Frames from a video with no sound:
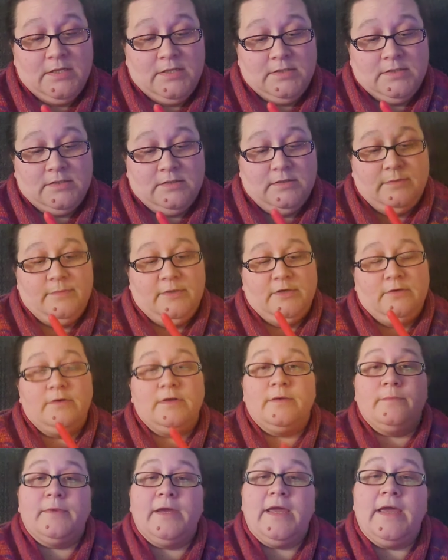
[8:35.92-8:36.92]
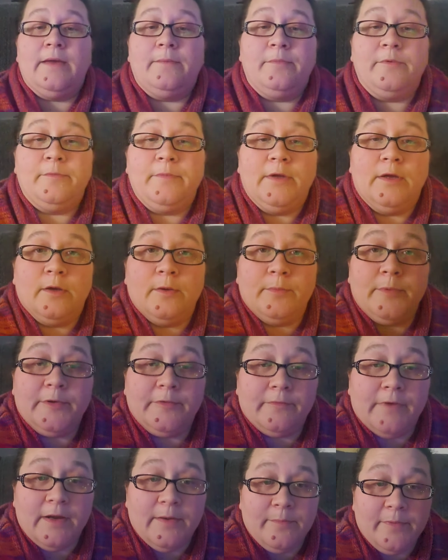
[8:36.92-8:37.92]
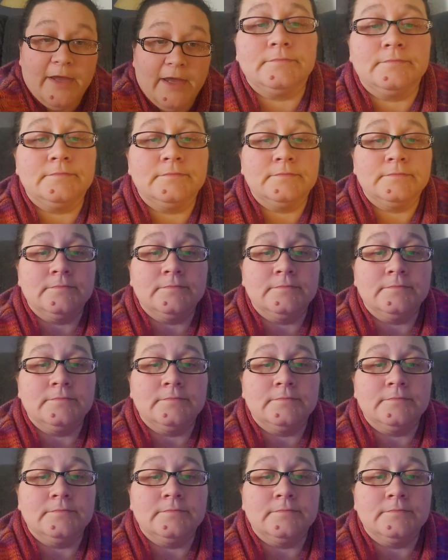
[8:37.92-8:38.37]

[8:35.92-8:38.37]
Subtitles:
So let me go get my Happy Meal. I'll be right back.